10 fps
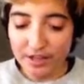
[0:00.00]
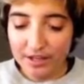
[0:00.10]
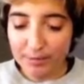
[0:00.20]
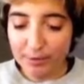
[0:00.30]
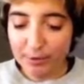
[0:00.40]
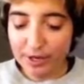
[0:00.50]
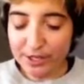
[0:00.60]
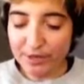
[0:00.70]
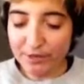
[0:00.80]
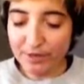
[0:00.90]
the Blue
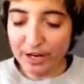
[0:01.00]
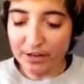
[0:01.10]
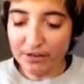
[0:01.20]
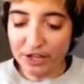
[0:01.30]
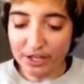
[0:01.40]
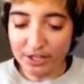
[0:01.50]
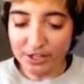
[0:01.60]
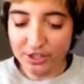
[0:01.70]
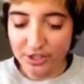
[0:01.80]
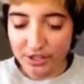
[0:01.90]
Ranger from Dino
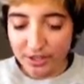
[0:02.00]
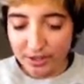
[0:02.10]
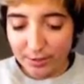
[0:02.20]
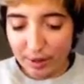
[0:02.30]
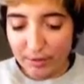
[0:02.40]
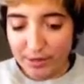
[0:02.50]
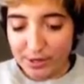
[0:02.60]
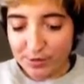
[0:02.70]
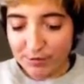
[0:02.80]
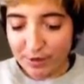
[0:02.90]
Charge, the Red
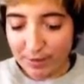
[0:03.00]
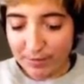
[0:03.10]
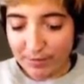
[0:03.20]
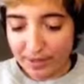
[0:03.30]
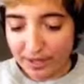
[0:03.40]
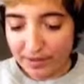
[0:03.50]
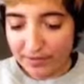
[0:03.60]
Ranger from uh,